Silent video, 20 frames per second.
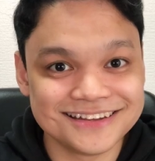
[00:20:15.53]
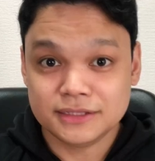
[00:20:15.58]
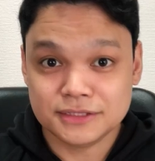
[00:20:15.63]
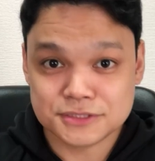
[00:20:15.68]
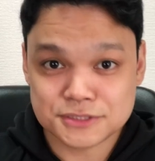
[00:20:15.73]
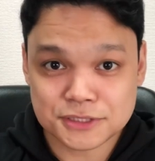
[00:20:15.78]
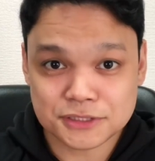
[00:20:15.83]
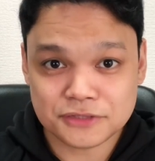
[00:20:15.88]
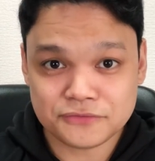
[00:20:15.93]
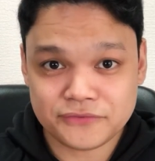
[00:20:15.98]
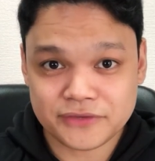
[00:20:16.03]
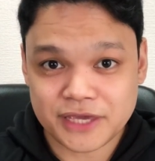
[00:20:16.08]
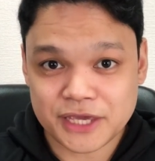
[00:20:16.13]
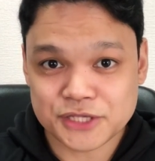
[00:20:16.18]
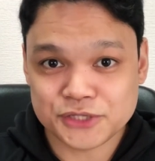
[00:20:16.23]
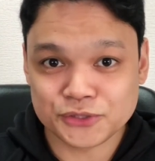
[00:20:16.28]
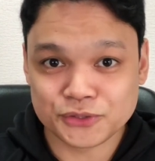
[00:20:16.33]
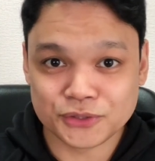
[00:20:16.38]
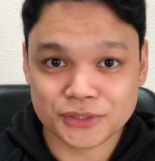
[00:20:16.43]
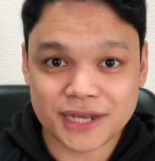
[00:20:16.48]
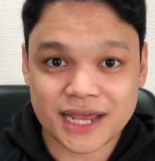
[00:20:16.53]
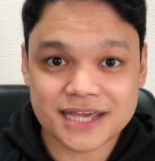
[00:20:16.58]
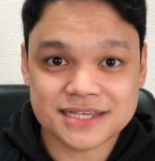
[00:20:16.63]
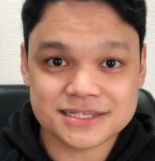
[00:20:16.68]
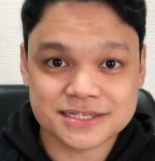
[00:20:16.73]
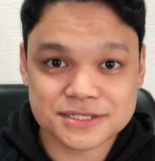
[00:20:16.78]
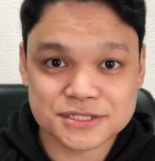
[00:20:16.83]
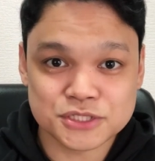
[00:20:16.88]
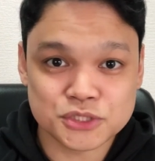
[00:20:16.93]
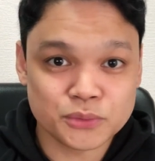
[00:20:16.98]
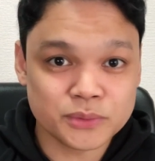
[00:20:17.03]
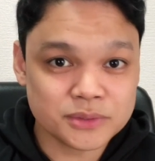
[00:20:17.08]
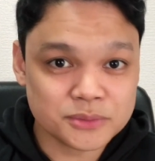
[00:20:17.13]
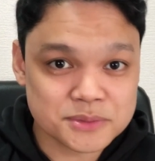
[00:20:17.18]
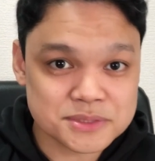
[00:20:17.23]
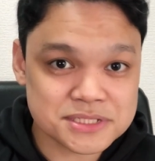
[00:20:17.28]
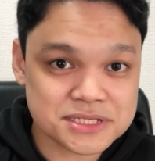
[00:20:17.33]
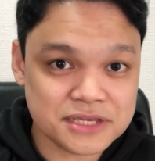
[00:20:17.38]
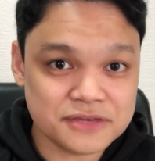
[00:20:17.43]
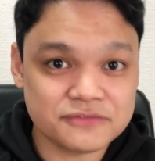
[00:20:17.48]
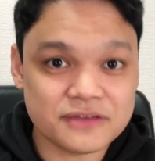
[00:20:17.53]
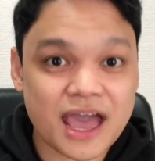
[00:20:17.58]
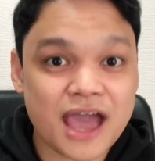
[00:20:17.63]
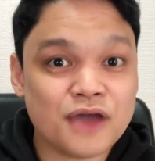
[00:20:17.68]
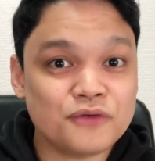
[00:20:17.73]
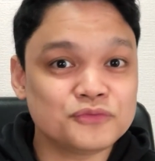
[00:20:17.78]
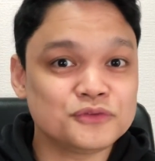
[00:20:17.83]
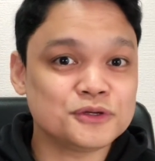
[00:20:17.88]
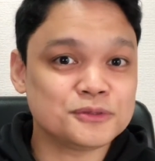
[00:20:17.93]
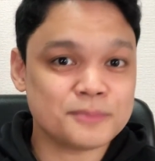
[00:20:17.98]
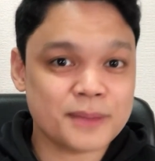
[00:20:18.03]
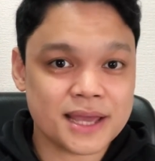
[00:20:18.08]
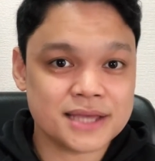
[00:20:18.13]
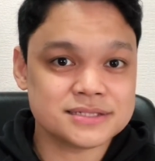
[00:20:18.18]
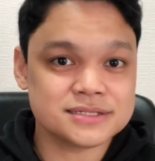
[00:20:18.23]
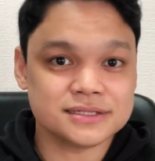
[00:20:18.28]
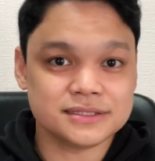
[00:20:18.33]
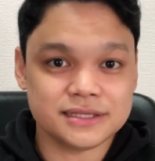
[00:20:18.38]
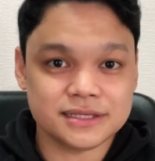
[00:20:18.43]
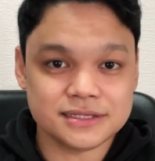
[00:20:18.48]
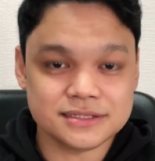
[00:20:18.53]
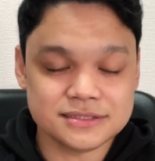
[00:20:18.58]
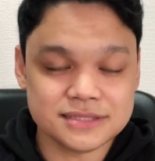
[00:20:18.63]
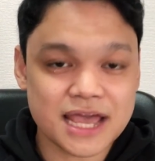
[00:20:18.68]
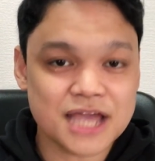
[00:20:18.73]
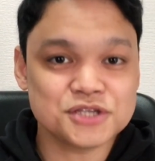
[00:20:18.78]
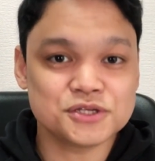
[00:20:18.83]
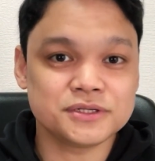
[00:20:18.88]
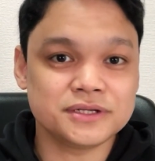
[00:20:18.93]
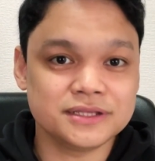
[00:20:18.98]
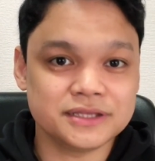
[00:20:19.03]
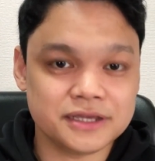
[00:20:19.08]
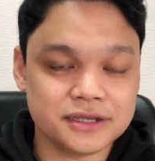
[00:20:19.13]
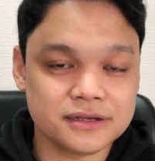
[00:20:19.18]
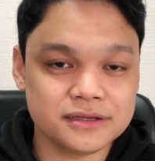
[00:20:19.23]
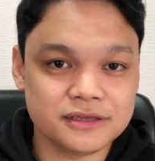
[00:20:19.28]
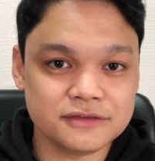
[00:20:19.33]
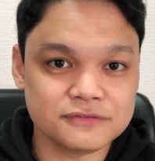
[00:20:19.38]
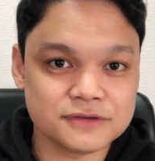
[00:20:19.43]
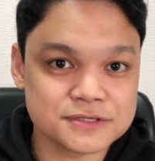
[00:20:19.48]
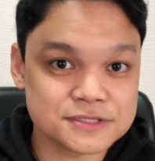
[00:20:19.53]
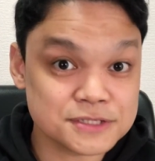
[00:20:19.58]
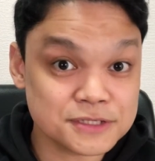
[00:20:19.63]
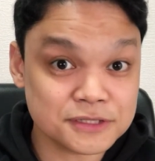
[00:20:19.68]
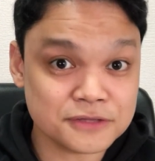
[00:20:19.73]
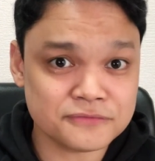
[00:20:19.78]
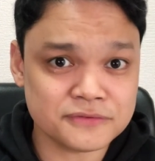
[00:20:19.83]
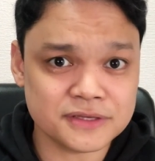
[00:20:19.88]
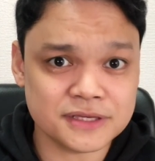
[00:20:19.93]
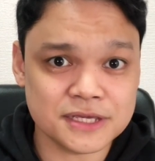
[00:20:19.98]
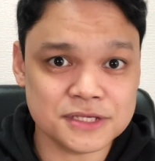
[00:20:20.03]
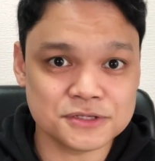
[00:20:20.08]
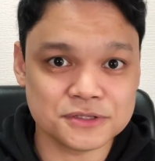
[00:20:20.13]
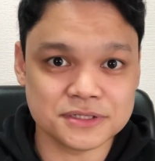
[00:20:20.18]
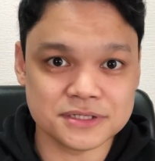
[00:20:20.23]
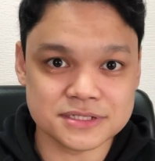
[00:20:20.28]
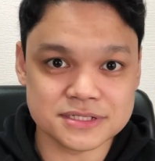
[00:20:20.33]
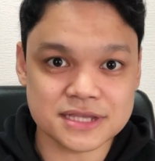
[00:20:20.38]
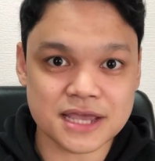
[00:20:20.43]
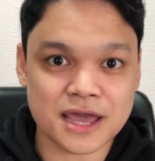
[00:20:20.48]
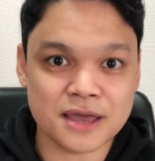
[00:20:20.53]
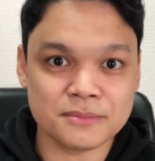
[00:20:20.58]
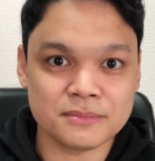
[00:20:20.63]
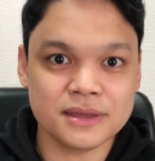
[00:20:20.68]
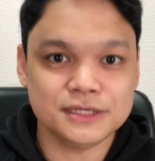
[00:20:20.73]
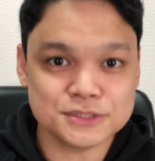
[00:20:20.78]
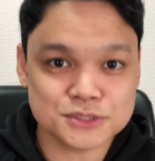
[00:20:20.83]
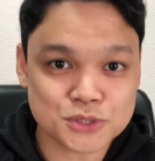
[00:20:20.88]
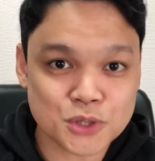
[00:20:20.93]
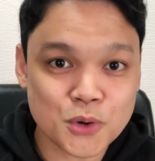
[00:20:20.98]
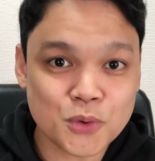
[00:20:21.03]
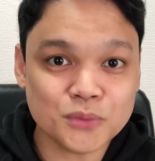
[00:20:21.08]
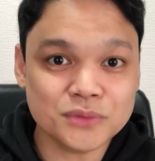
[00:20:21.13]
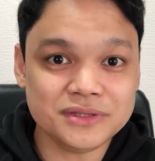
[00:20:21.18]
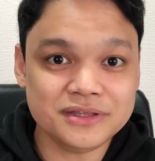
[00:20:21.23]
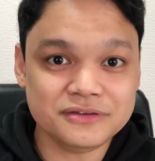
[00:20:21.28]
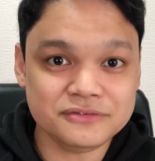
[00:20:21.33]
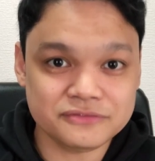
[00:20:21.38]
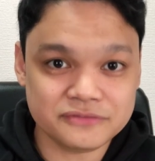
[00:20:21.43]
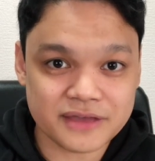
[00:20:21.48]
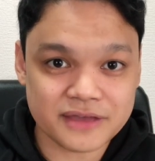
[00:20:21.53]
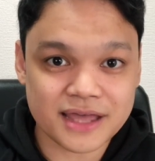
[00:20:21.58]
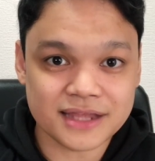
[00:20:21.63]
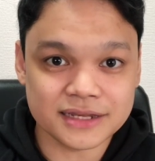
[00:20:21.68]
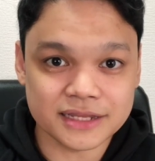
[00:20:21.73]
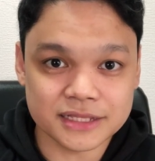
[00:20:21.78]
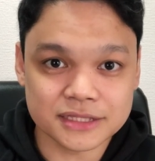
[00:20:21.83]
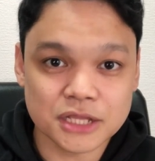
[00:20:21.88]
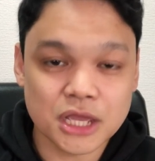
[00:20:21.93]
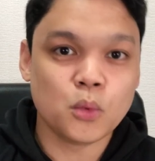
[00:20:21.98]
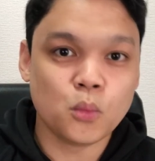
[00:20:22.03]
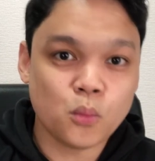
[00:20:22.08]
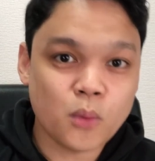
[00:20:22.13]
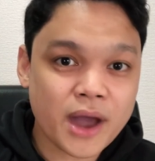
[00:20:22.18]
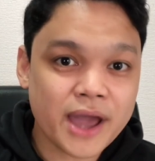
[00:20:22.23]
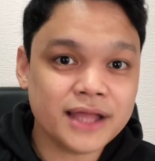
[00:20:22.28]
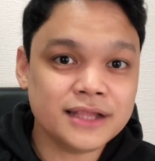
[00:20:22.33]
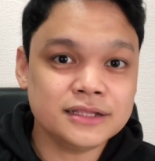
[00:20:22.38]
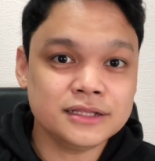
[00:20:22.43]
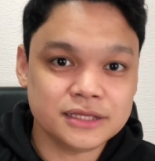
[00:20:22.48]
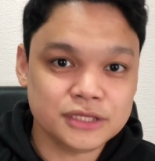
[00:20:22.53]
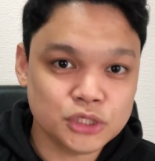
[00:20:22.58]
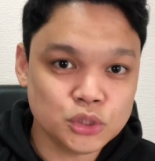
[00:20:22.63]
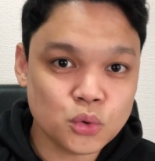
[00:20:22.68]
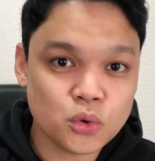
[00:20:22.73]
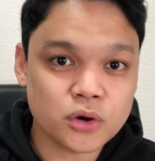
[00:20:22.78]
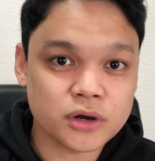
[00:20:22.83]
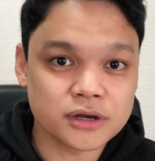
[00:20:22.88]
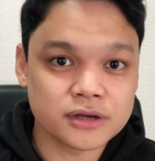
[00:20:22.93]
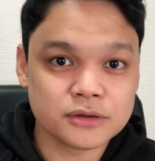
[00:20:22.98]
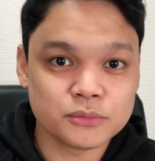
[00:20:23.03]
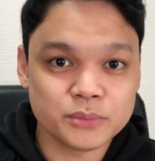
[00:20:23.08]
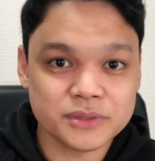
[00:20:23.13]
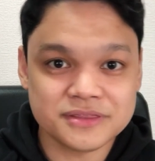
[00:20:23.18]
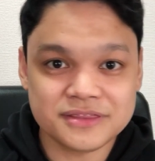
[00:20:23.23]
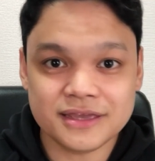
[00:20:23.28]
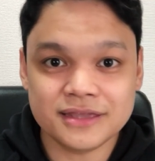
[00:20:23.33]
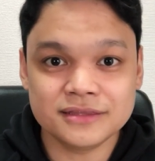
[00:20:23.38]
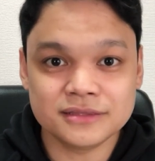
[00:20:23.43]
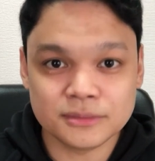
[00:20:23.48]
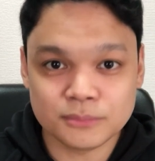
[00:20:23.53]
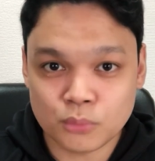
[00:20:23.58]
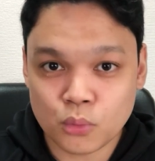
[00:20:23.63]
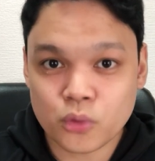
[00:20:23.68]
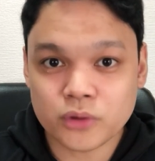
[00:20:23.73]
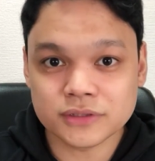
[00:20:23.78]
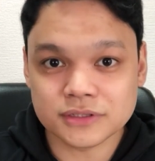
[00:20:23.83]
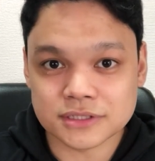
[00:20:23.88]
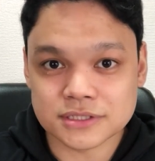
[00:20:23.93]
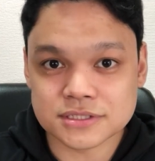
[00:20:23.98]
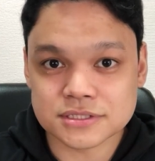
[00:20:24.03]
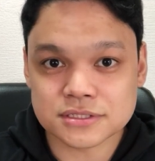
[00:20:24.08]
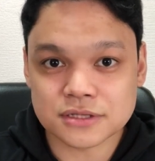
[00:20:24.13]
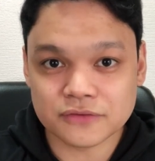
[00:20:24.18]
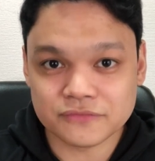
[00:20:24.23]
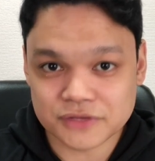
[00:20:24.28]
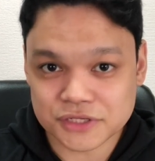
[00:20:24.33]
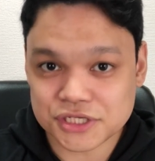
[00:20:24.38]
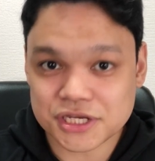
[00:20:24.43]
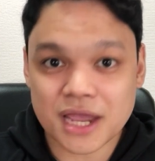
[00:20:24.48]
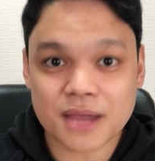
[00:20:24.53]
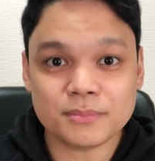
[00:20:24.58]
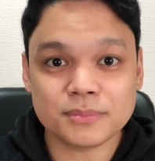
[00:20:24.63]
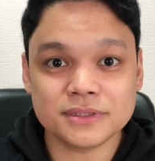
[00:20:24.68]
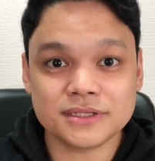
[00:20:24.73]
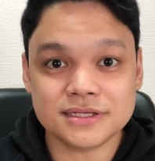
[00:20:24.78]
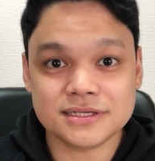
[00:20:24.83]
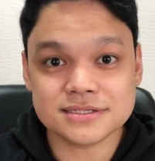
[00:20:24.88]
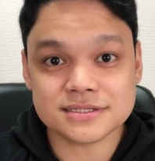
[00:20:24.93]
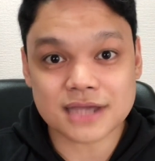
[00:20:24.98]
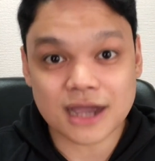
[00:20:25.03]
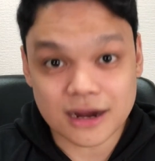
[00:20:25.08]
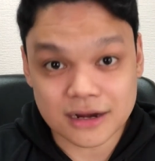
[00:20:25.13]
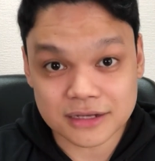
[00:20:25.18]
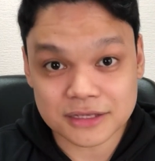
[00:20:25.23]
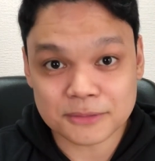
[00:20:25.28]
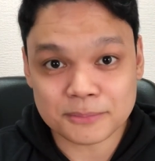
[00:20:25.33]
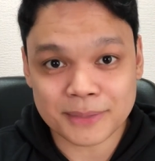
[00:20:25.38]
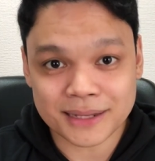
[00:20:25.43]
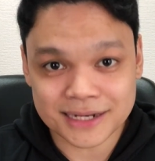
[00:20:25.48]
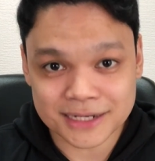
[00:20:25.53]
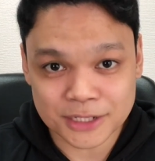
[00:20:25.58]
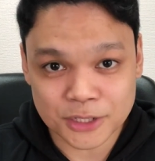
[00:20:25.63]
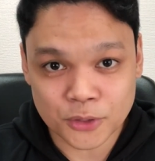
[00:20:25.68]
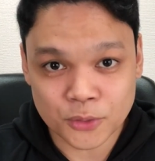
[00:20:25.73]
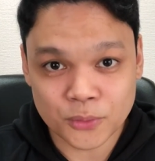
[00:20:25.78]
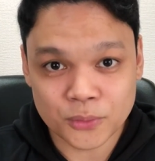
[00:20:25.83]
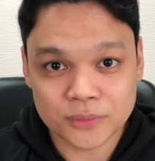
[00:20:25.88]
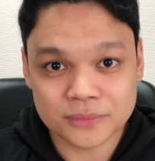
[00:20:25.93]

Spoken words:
The certification or license you will receive after passing the National Caregiver Certification Exam is only valid while you're within the borders of the Japanese archipelago.